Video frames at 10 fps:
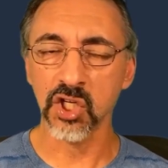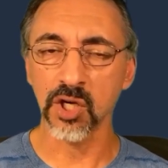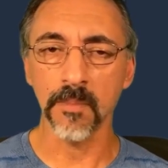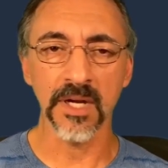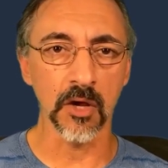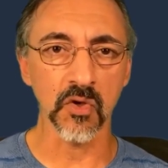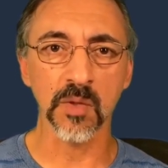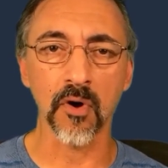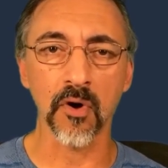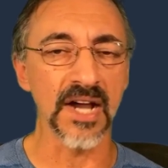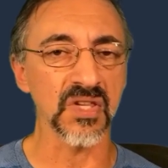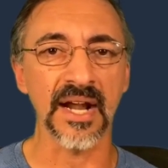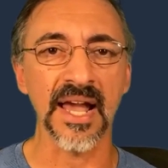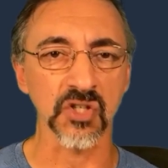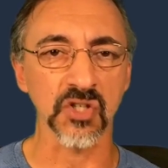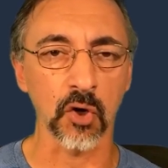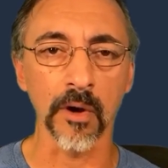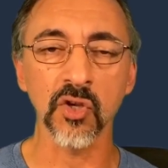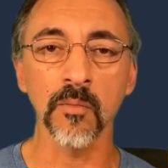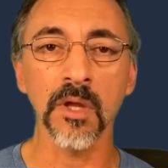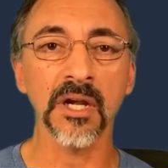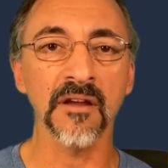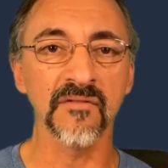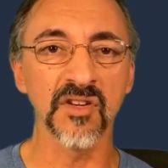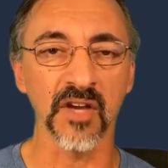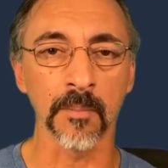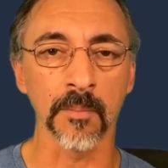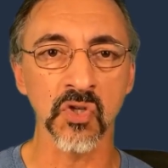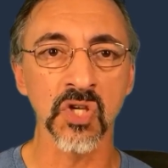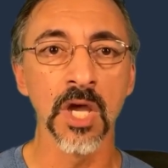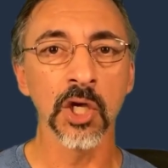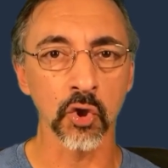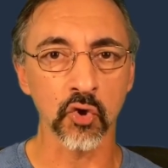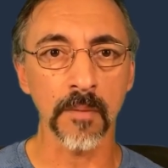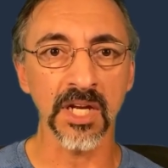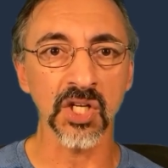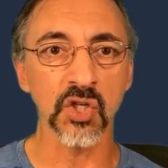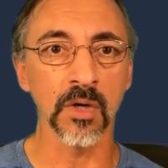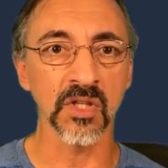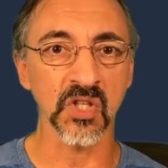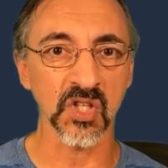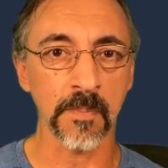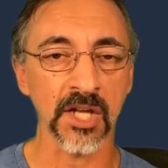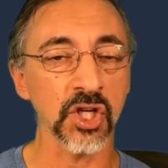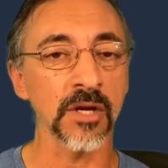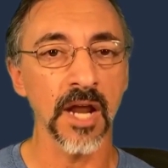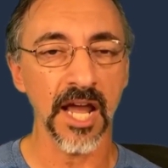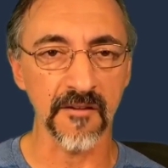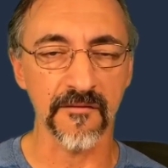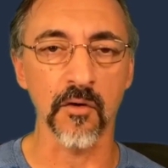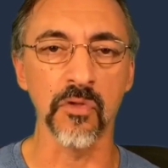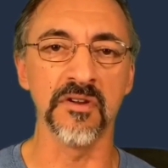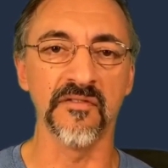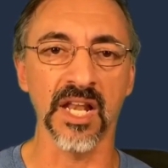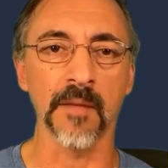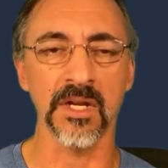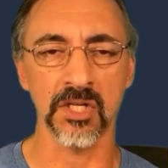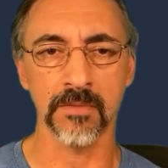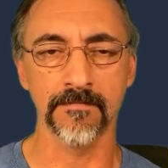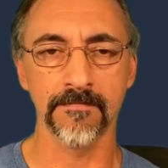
it should be no surprise that it has a growing community of developers contributing to its expansion and further development.